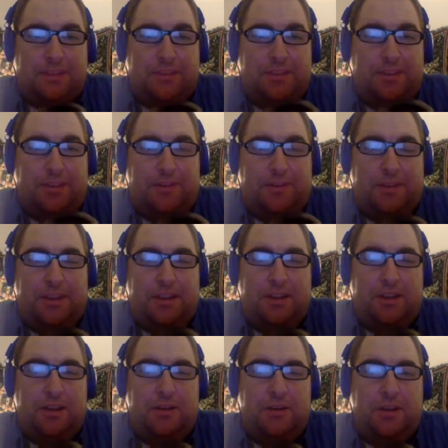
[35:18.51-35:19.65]
So definitely a
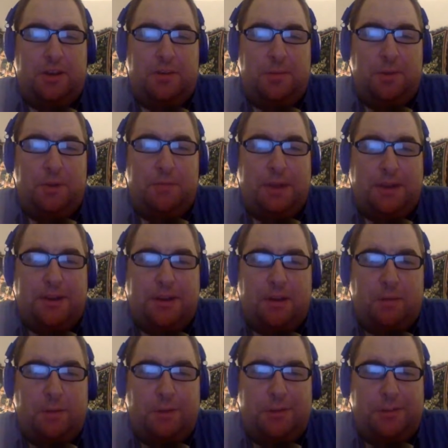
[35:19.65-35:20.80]
good move by Doug
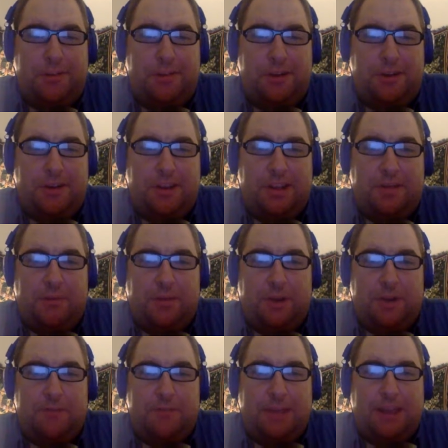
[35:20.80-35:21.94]
Wilson there to get rid
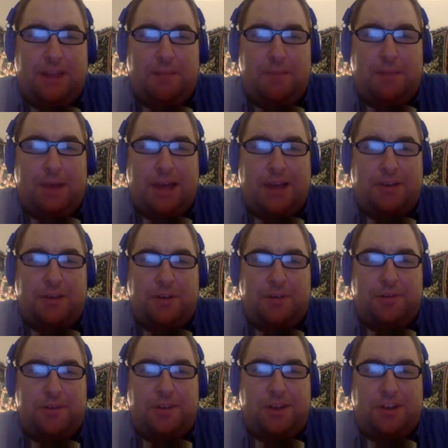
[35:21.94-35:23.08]
of Mikhail
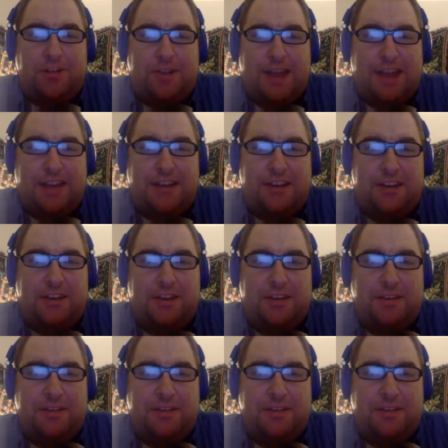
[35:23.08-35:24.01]
Bodker's contract and